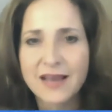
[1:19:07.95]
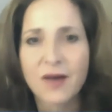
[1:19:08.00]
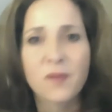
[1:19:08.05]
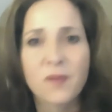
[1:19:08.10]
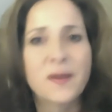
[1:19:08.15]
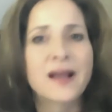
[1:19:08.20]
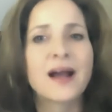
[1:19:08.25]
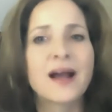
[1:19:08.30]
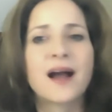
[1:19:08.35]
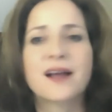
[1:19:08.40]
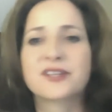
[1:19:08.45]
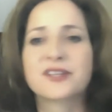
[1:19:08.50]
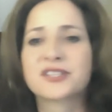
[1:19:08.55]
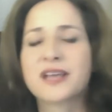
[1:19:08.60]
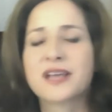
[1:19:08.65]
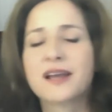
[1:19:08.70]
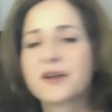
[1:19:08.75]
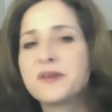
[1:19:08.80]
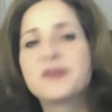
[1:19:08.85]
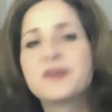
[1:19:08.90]
Oh my gosh,
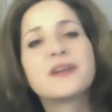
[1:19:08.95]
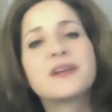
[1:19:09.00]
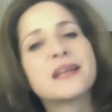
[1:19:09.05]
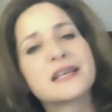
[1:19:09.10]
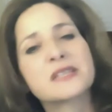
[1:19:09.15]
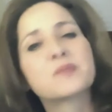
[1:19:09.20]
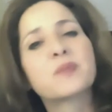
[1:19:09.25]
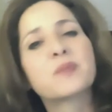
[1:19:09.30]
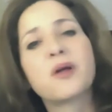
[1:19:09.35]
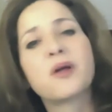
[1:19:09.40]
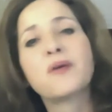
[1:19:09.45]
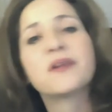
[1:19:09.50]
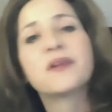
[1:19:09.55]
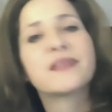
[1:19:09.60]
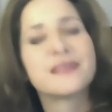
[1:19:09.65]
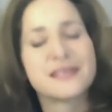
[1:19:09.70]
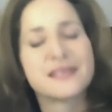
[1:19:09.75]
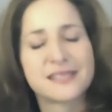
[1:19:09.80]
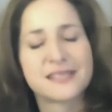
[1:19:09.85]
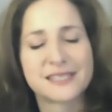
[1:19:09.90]
that community
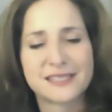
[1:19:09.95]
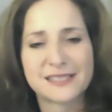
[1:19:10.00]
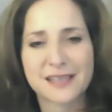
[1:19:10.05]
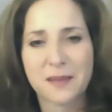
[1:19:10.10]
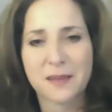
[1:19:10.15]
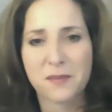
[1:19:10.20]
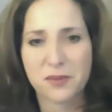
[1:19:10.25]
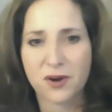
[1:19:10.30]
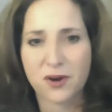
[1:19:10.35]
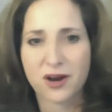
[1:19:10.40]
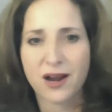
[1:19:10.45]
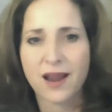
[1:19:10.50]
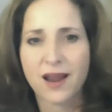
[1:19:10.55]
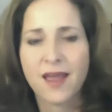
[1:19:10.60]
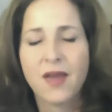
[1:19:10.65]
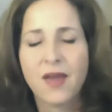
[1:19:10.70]
exploded this December.